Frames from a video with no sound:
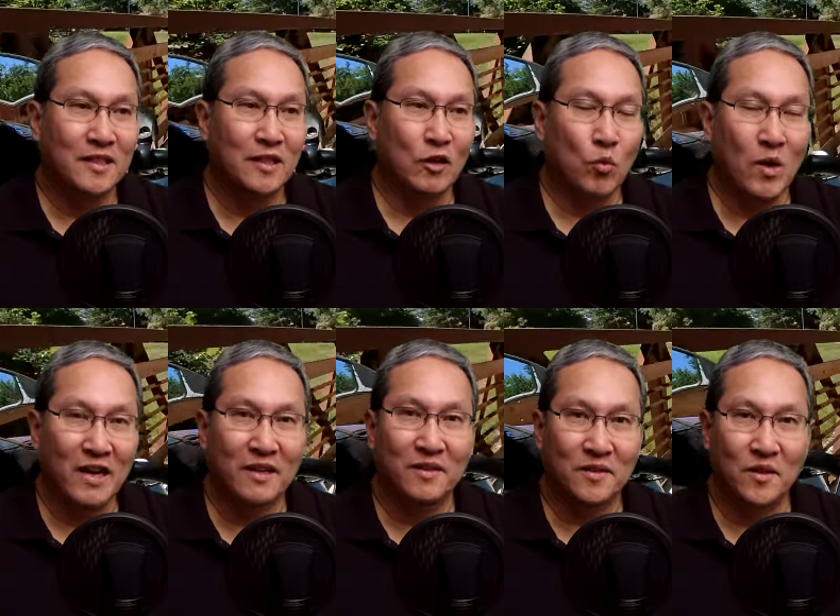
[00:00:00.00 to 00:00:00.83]
a
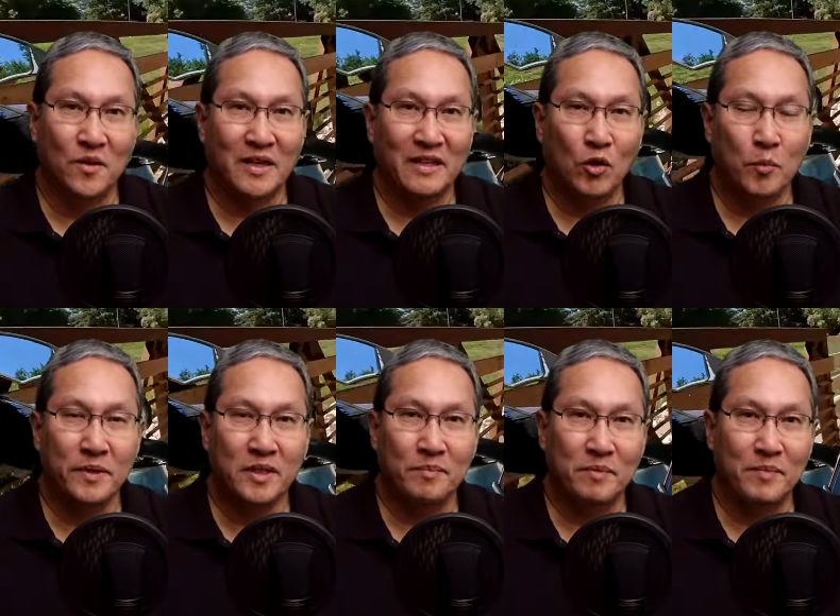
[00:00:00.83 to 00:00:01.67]
while ago I
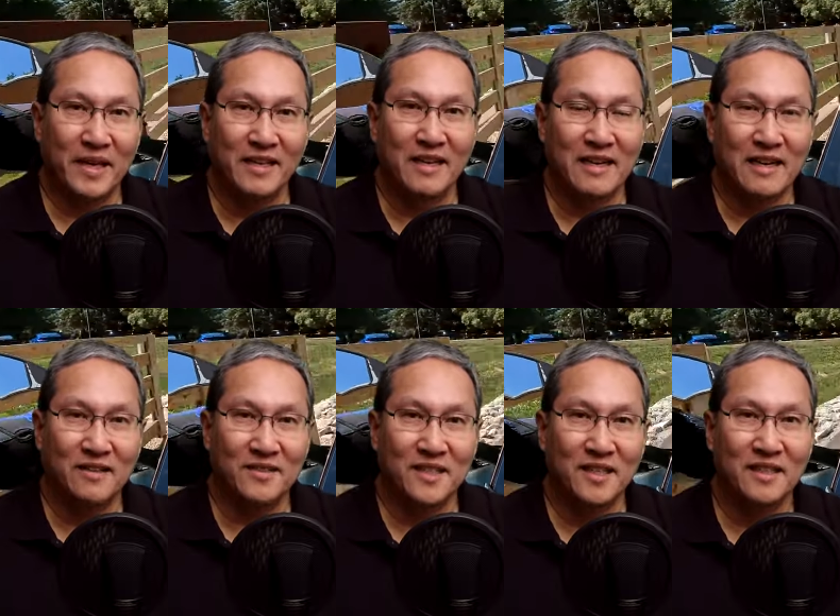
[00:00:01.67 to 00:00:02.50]
opened up a bank
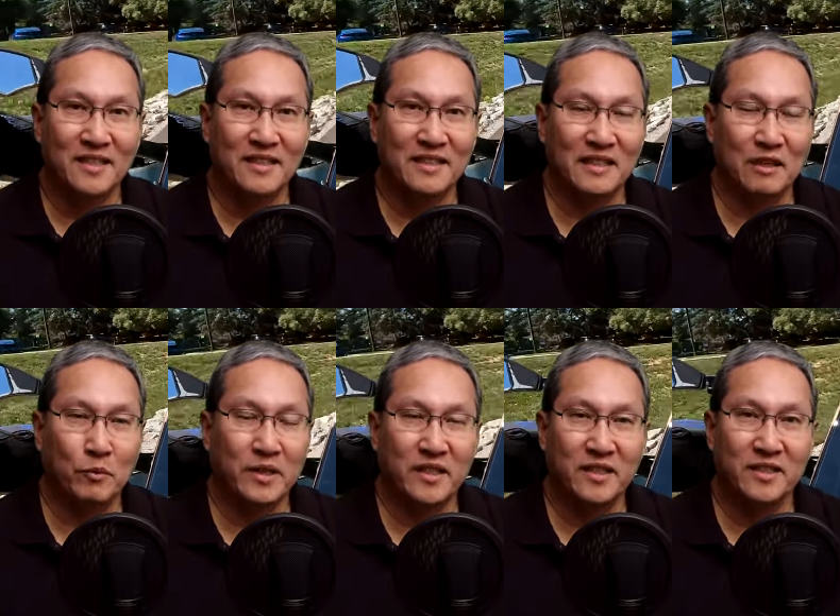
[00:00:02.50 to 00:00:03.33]
account and I
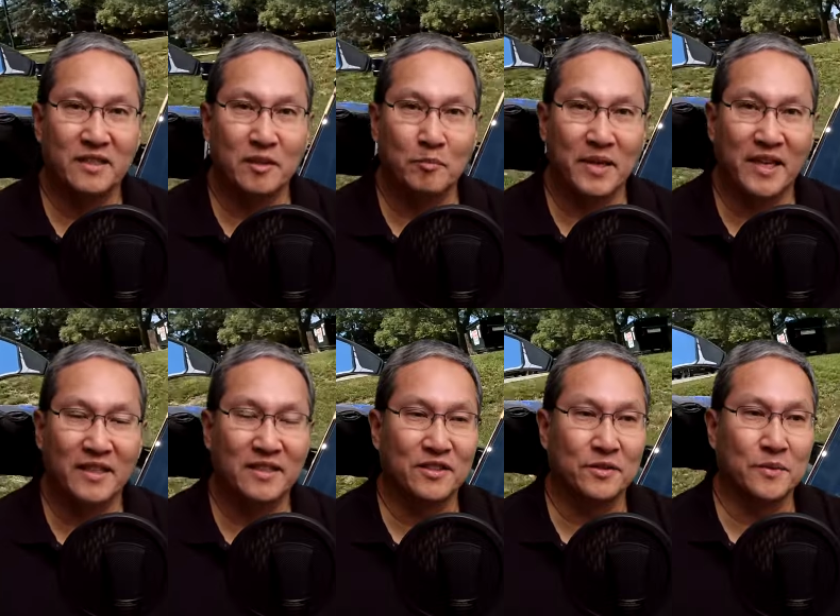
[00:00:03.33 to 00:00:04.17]
went into the
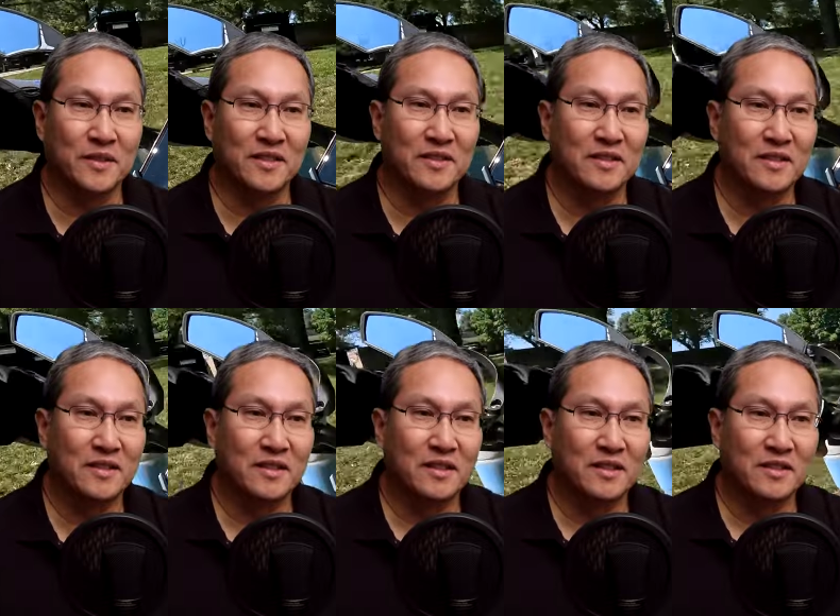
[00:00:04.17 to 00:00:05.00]
bank to
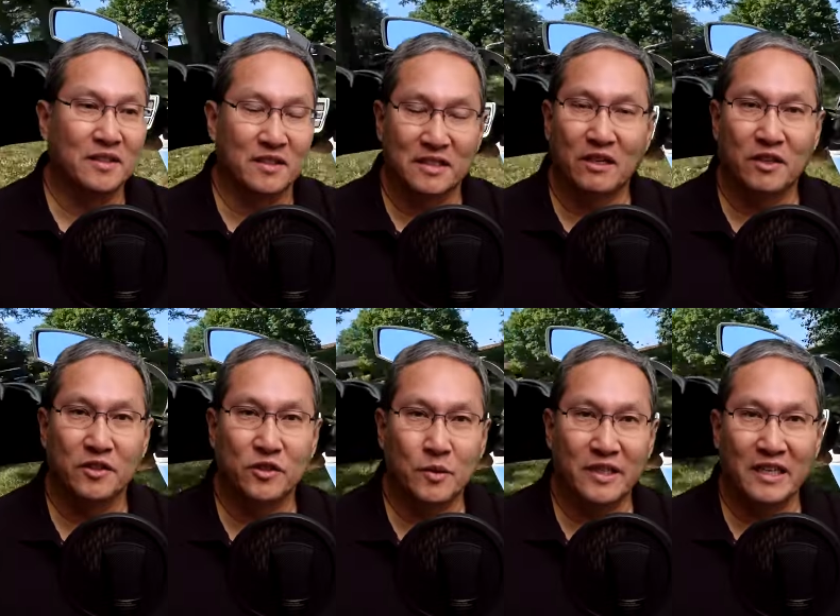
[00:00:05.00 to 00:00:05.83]
start a
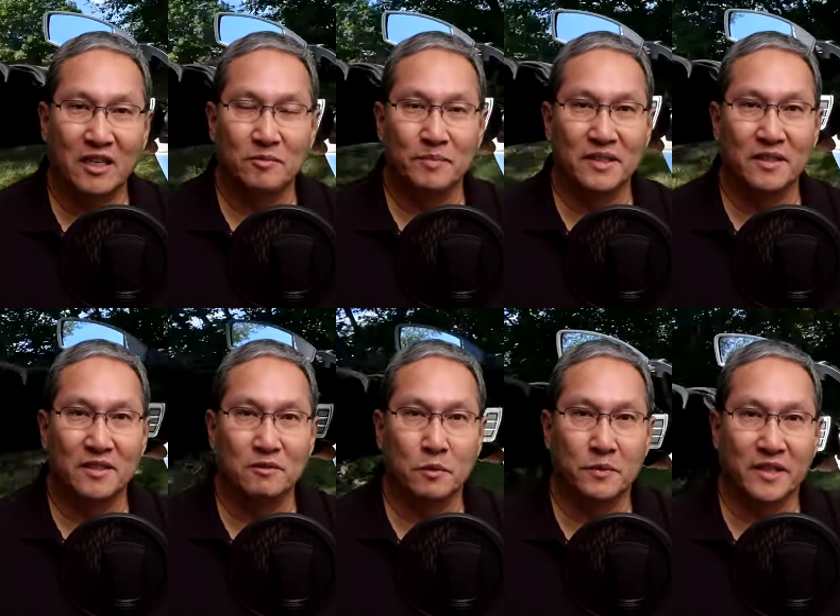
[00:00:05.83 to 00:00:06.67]
new account
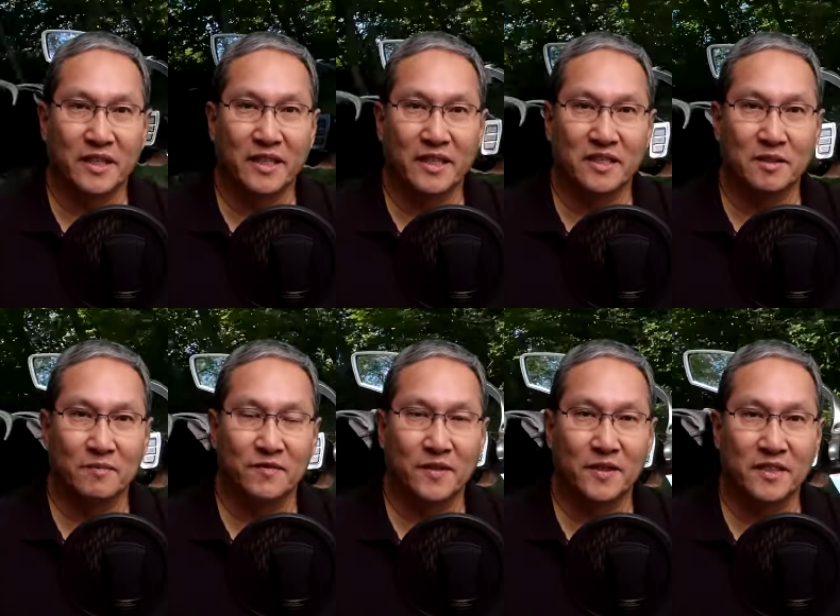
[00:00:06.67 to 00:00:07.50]
because we were getting some
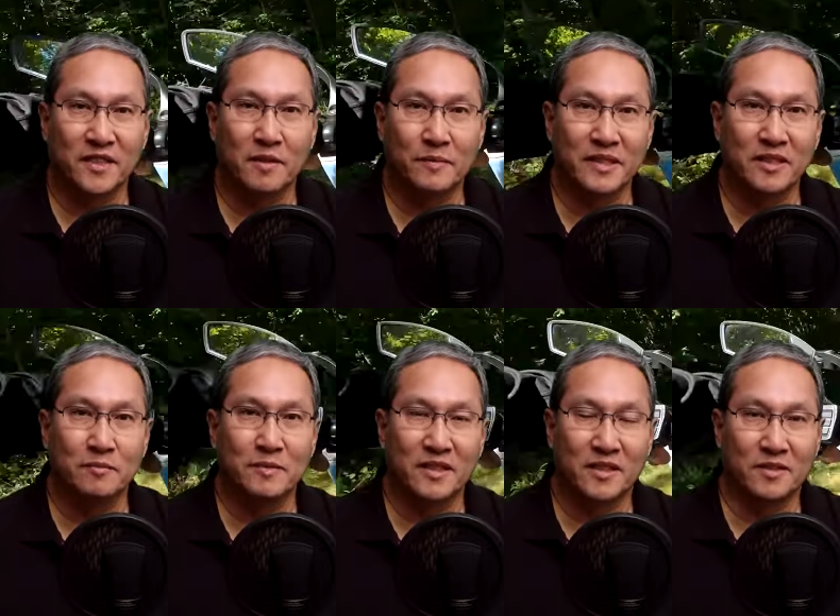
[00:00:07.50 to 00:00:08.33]
funds coming in
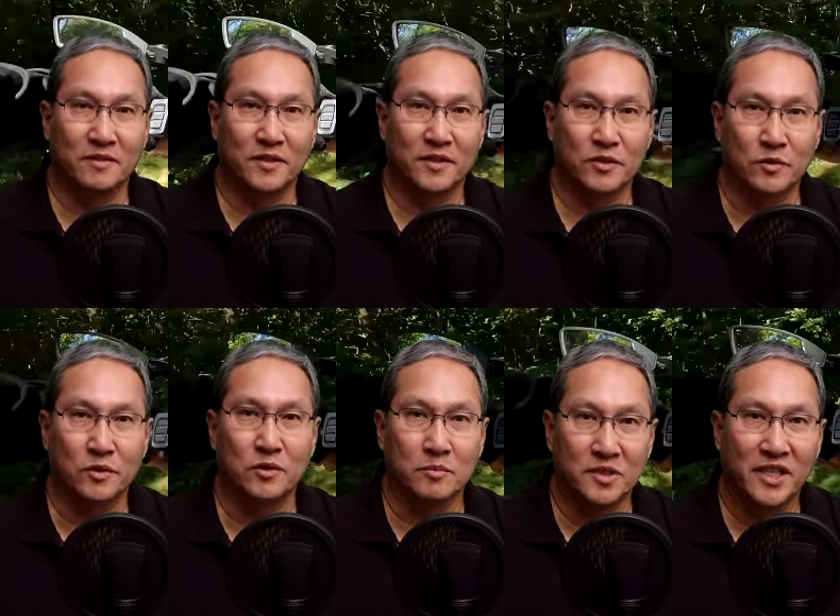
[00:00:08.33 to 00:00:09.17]
because of the
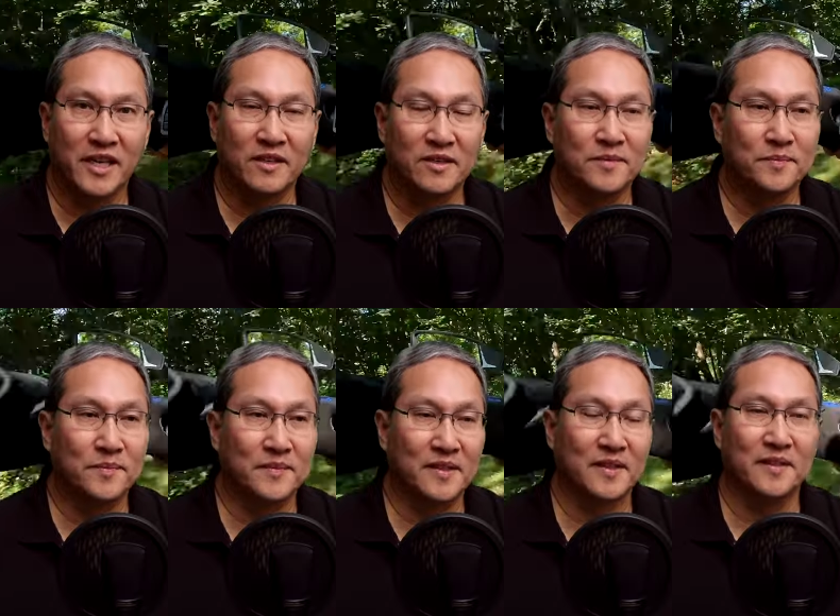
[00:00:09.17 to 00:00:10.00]
YouTube channel,
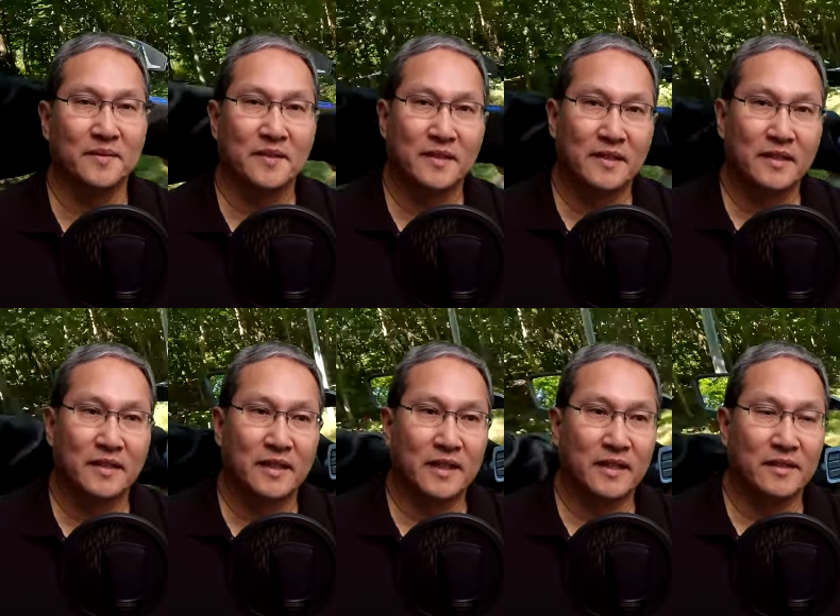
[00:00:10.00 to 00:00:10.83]
okay?
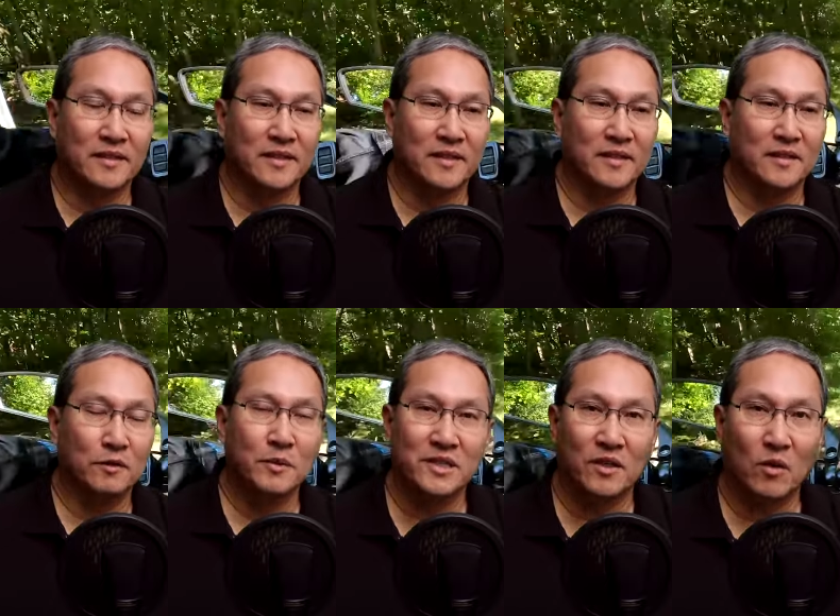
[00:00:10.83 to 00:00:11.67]
And
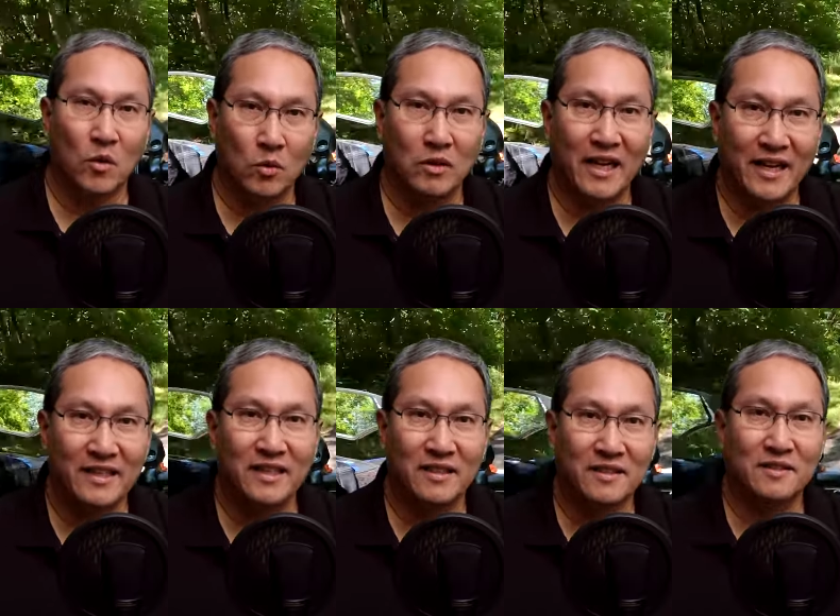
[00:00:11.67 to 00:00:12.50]
it wasn't a whole
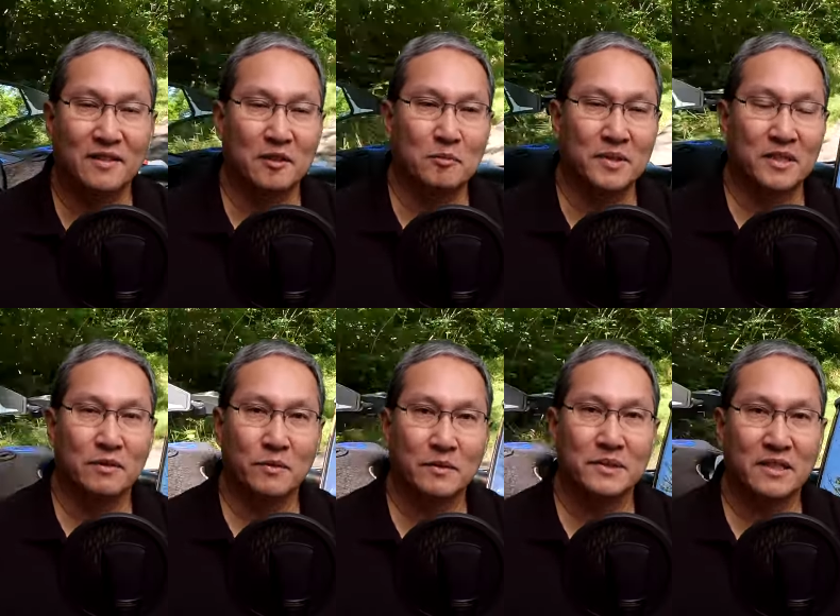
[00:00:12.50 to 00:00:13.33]
lot, but it
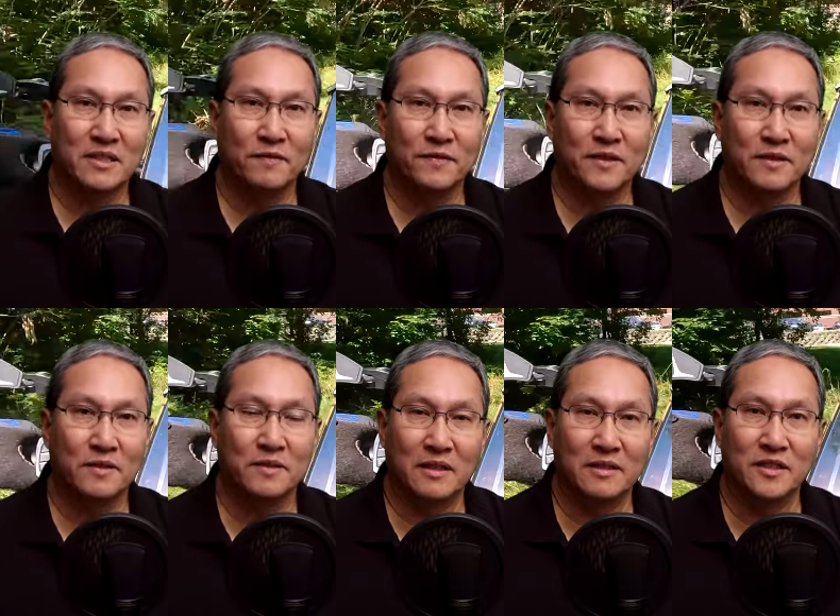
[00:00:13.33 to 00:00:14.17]
was enough to
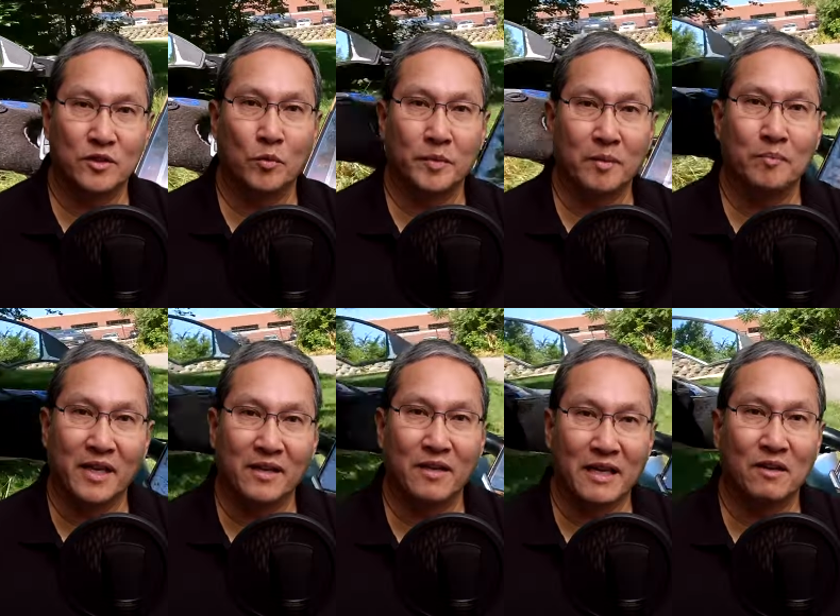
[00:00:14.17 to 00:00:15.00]
at least open a
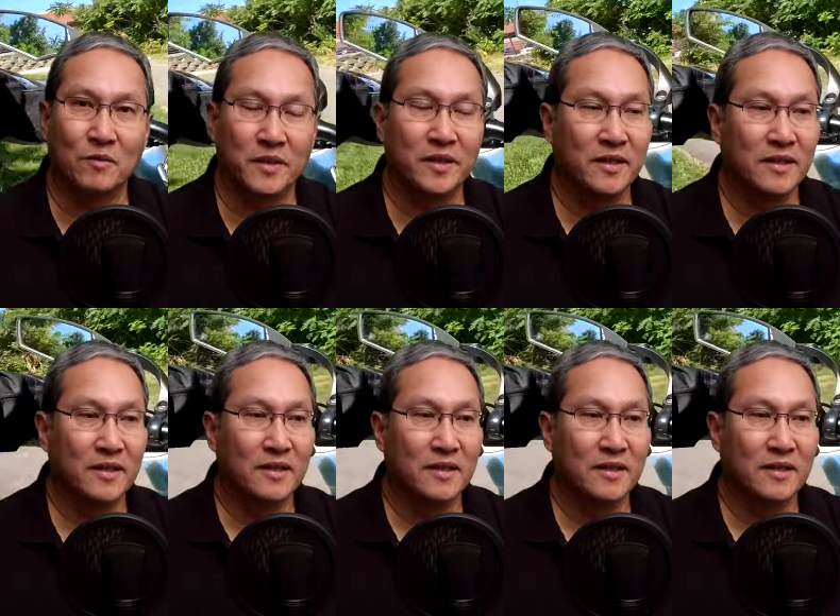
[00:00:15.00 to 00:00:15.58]
bank account with.